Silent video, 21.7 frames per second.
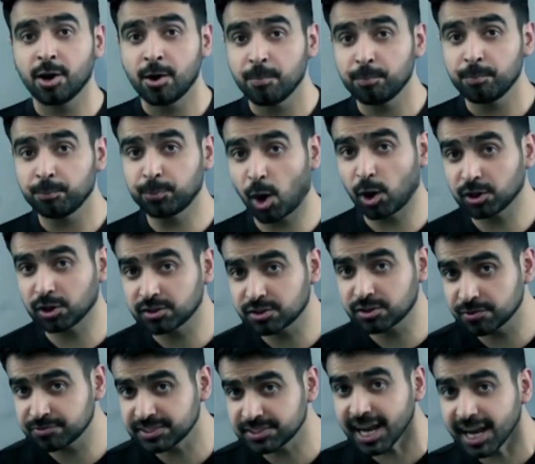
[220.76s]
Products
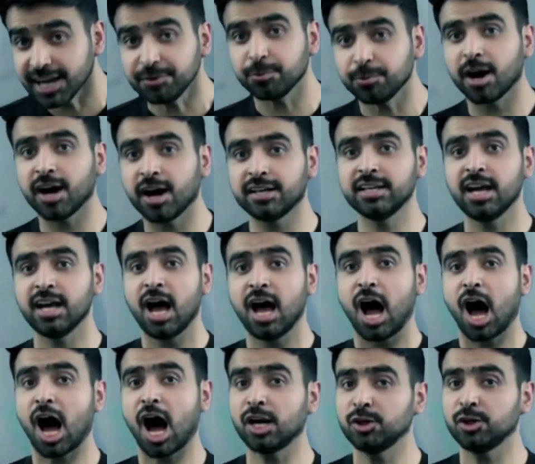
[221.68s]
of set 1
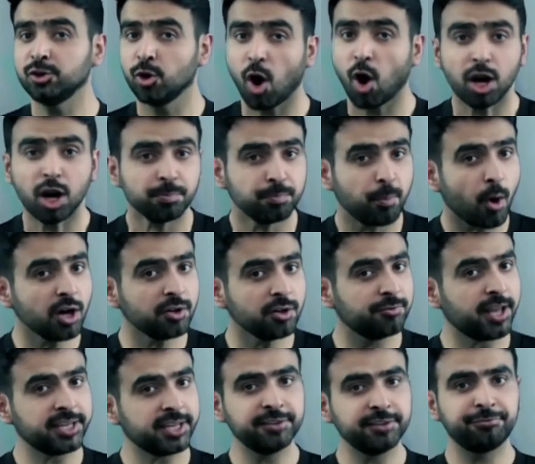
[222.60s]
are not bought
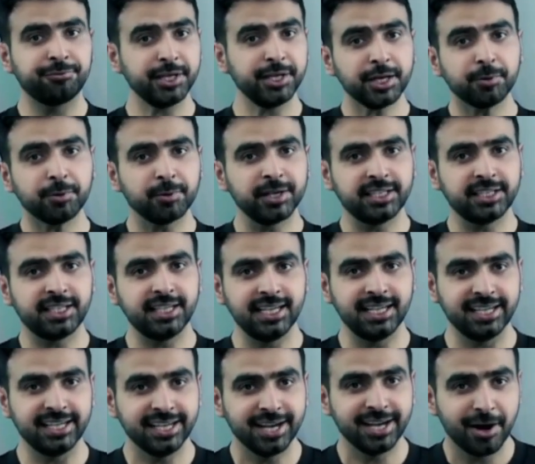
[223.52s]
very
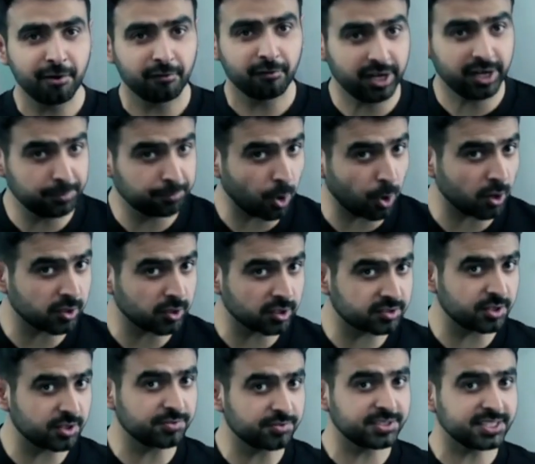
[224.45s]
frequently, while
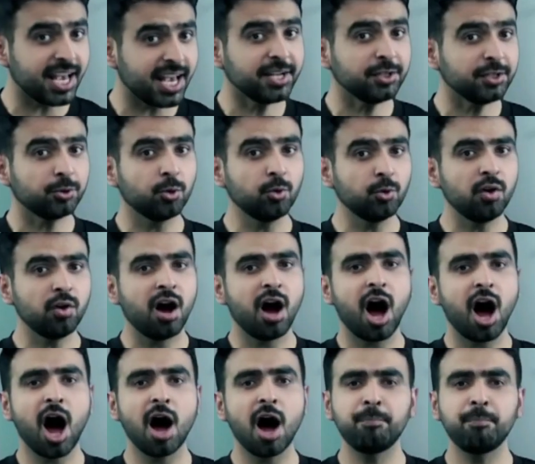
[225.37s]
products of set 2
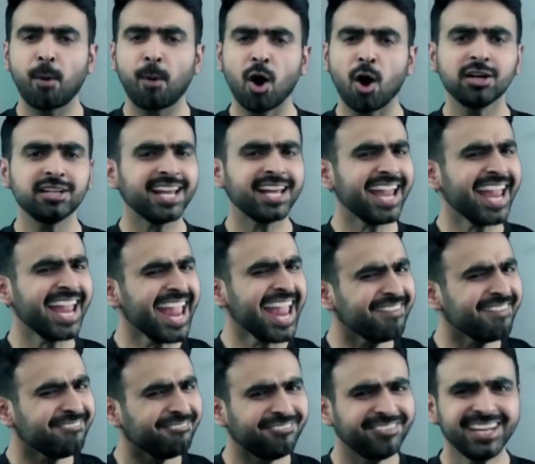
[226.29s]
are bought
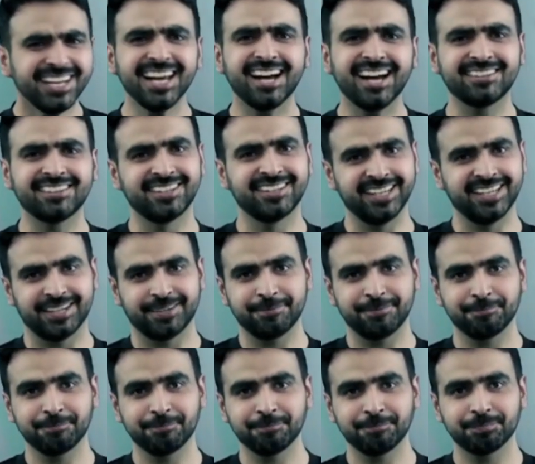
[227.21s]
every other day.
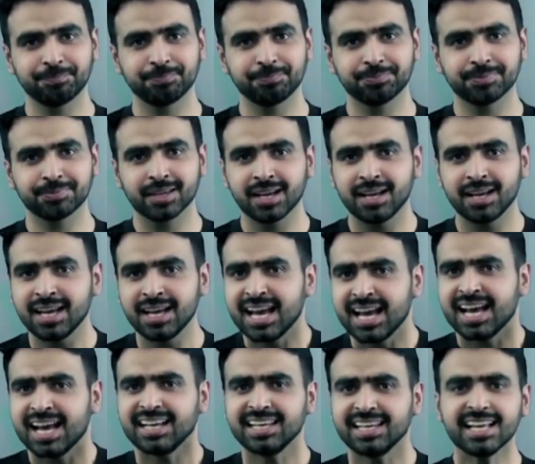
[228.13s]

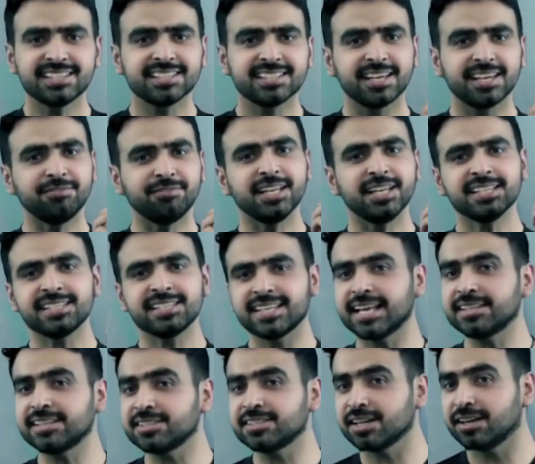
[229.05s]
Let's give these
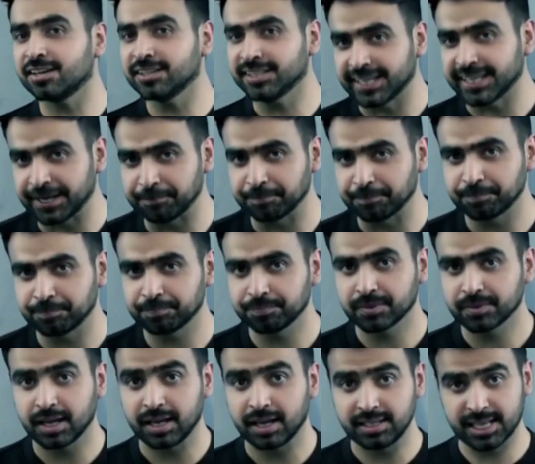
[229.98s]
sets a name.
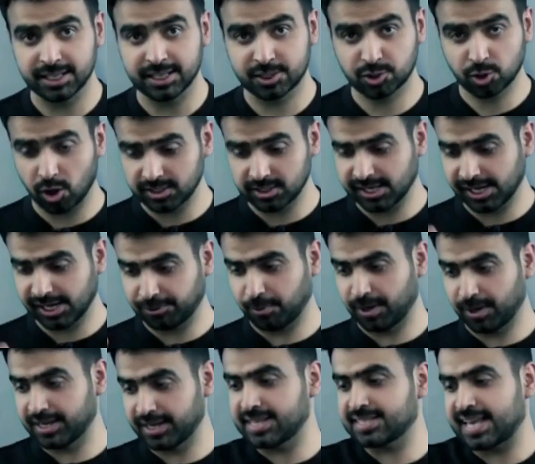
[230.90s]
Let's call set
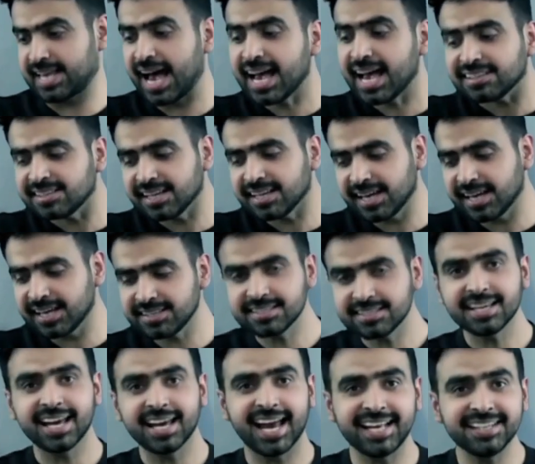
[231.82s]
1 as assets
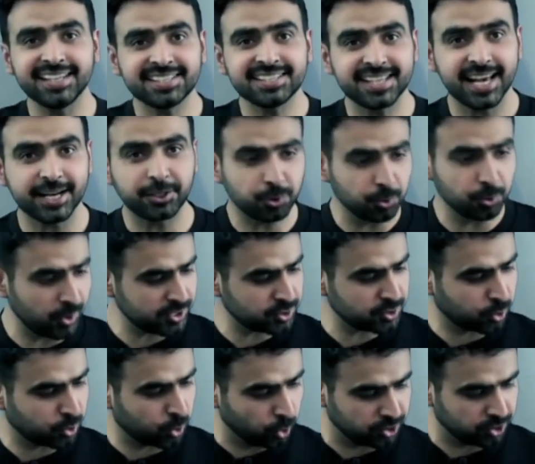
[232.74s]
and set 2 as
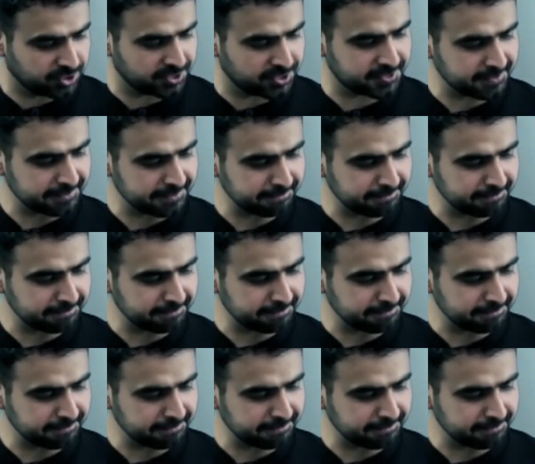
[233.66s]
goods.